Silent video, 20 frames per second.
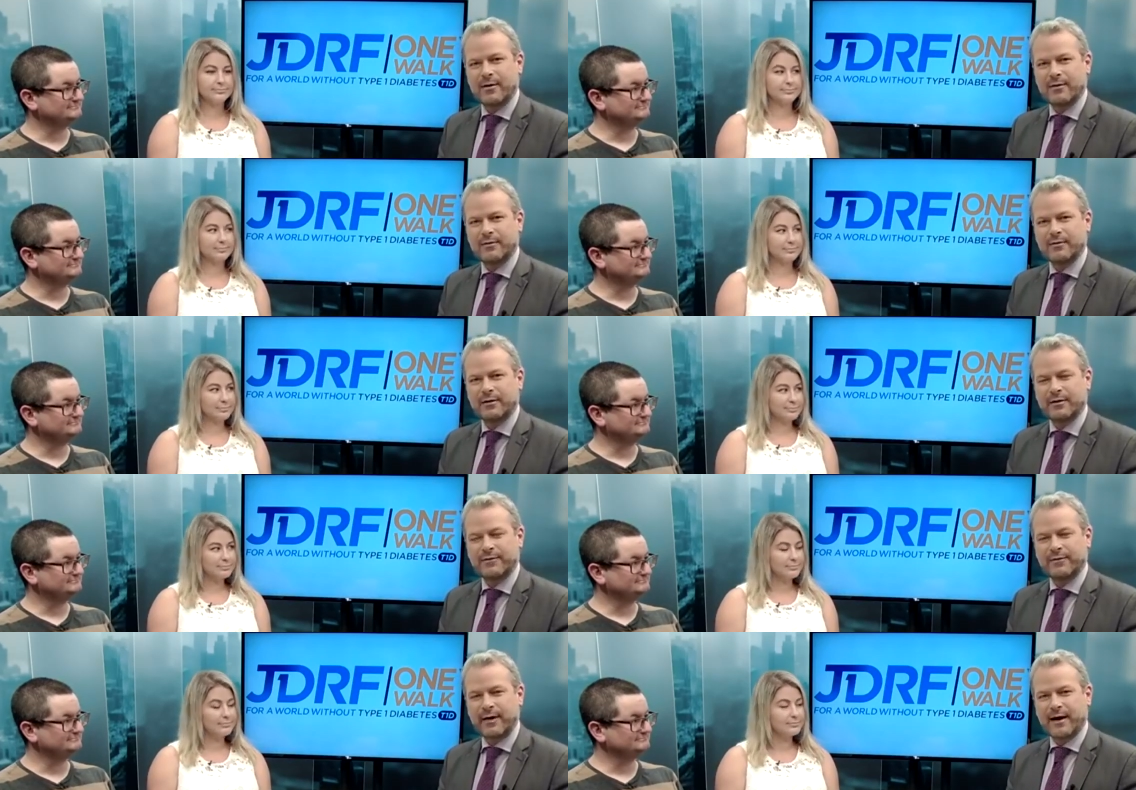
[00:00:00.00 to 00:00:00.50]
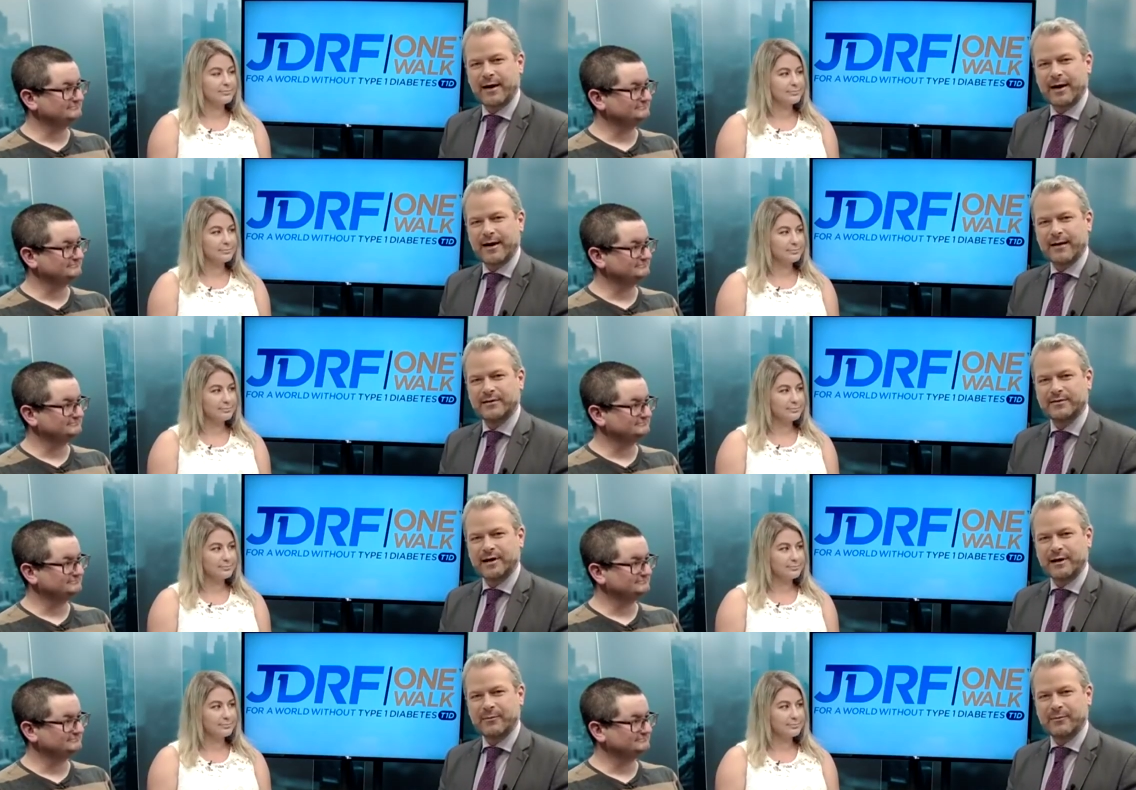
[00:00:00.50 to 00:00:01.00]
Speaker 1: if I had
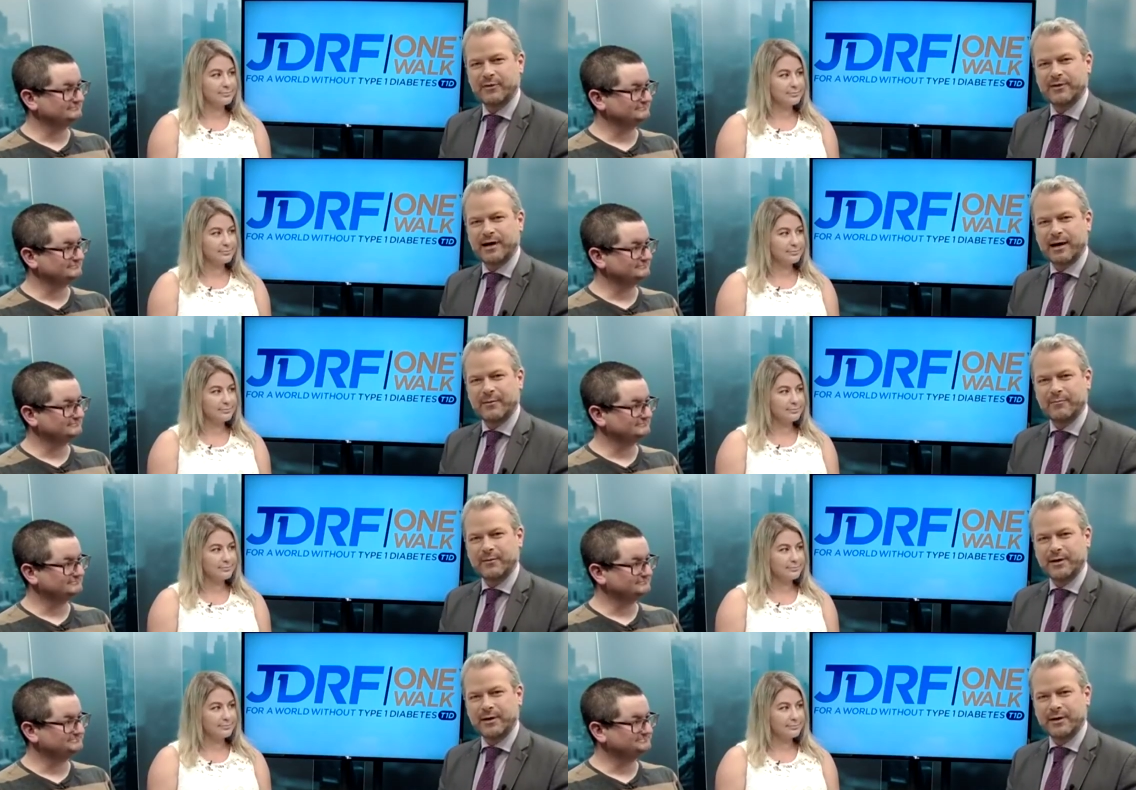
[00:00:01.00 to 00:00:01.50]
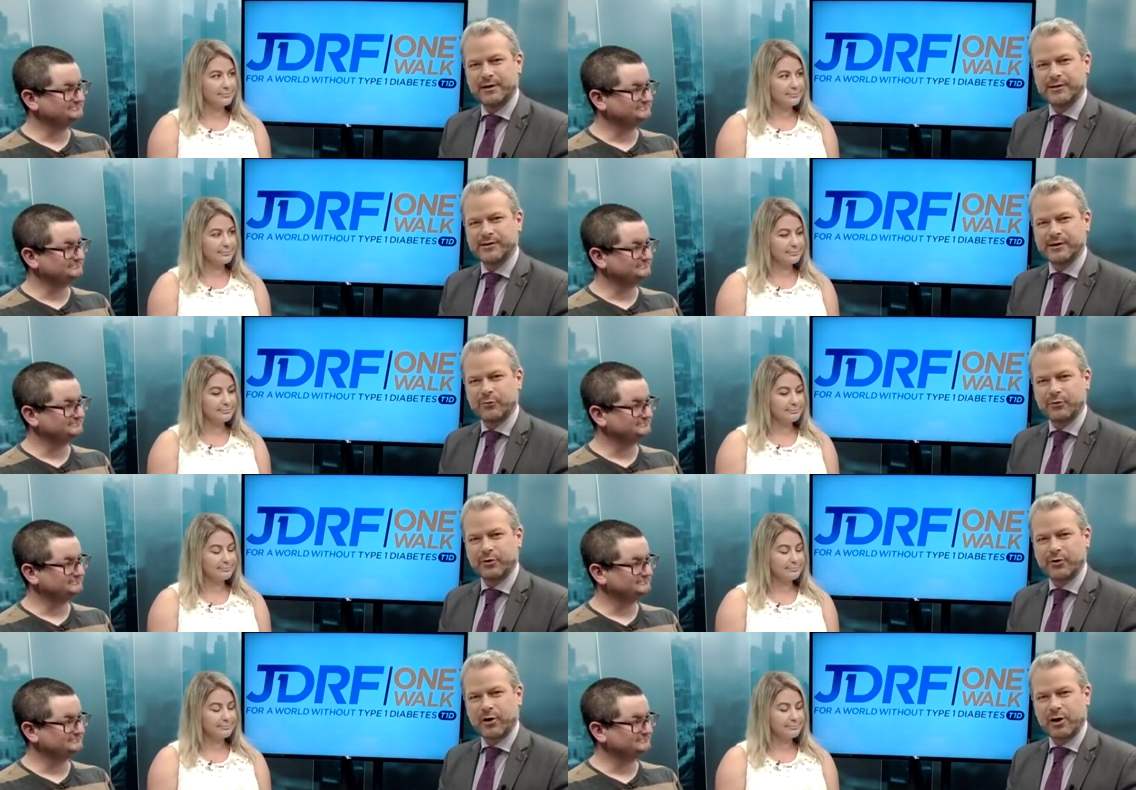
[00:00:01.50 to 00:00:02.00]
type 1 diabetes, it would
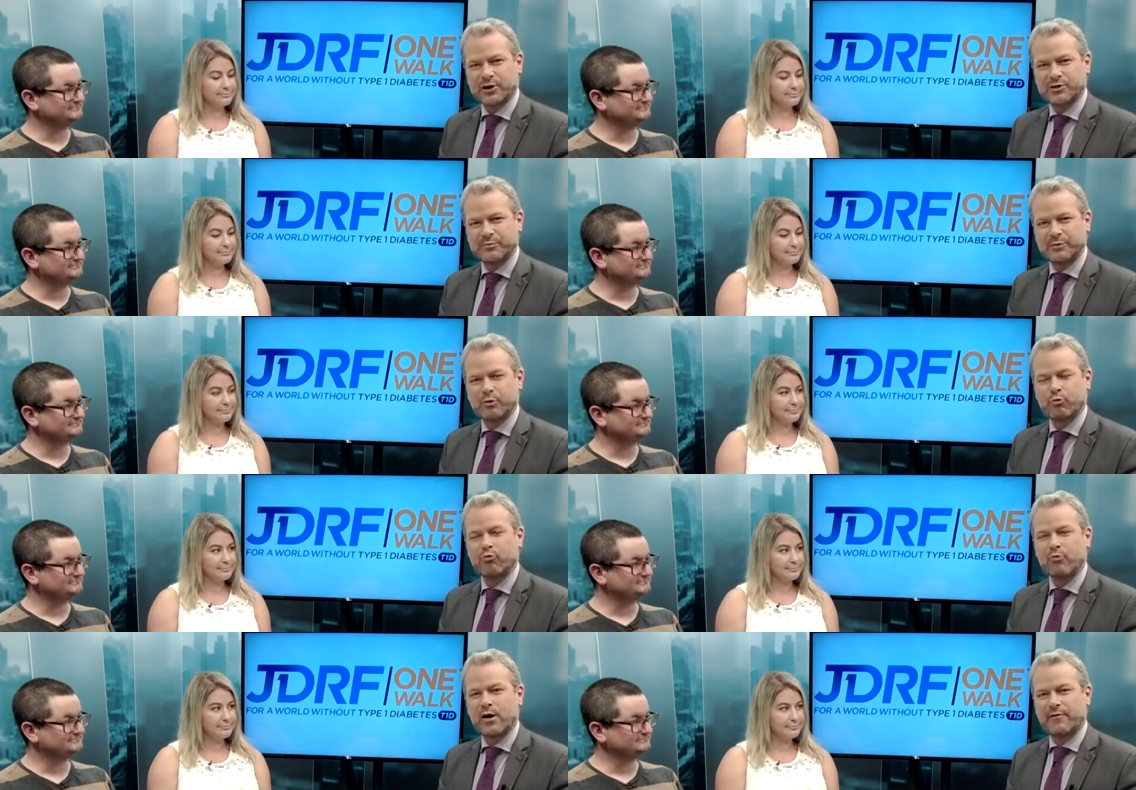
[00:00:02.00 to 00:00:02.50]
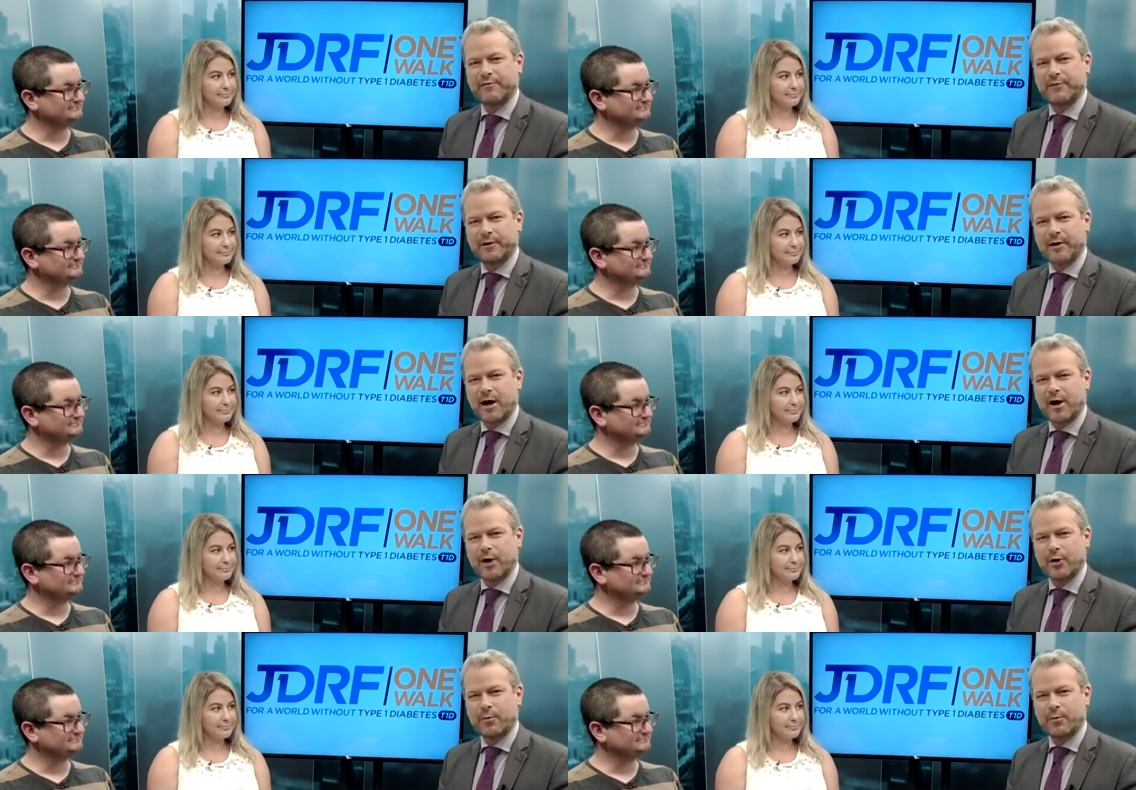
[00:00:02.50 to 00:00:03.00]
cost me roughly
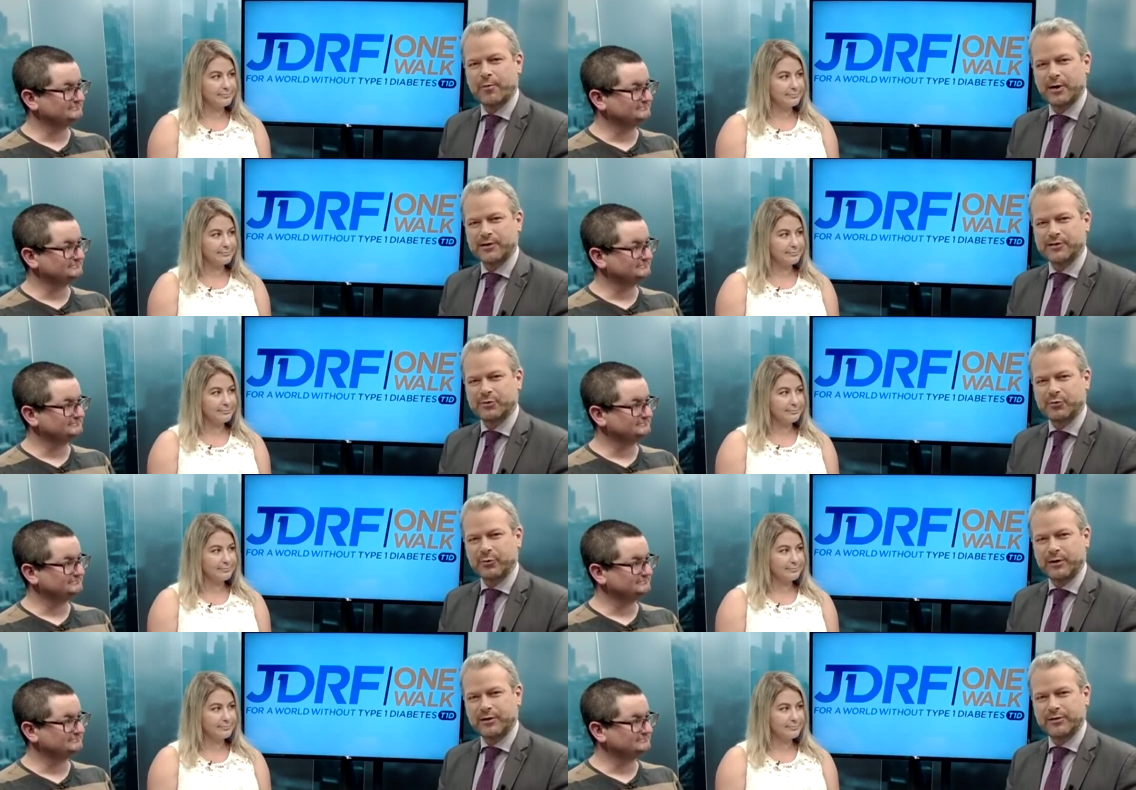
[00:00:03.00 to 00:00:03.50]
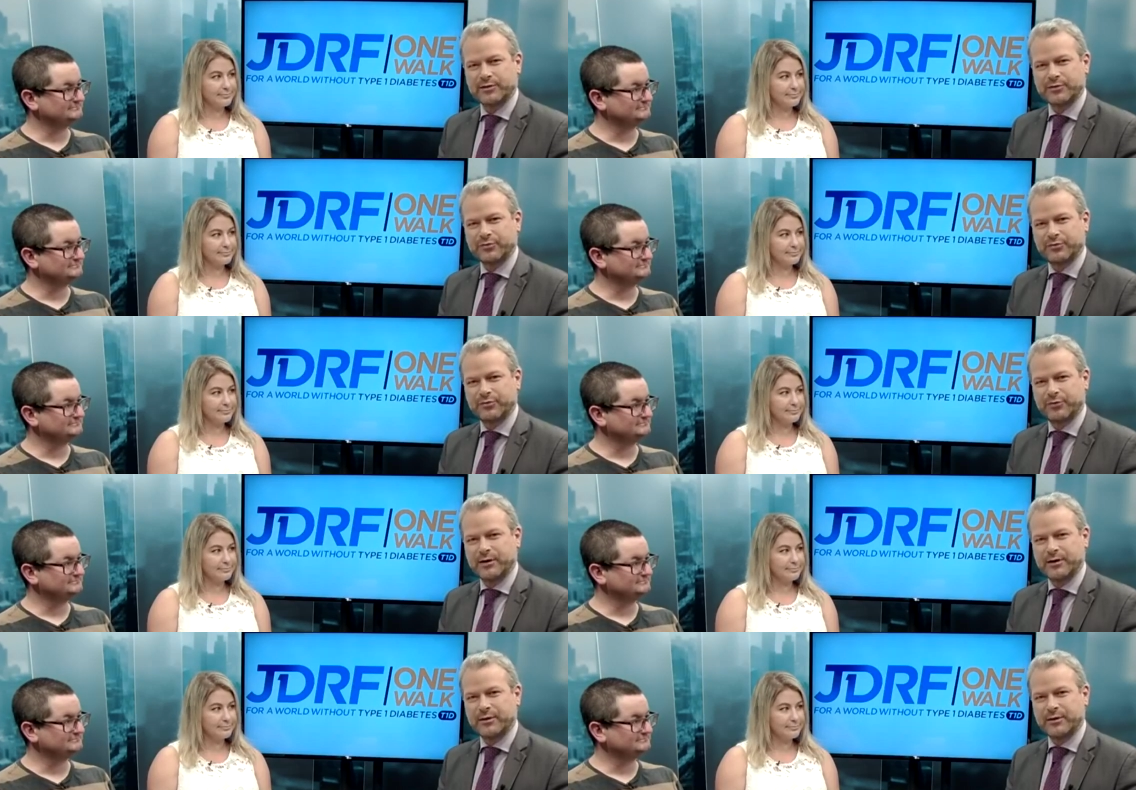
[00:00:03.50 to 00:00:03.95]
100 bucks a week to treat it,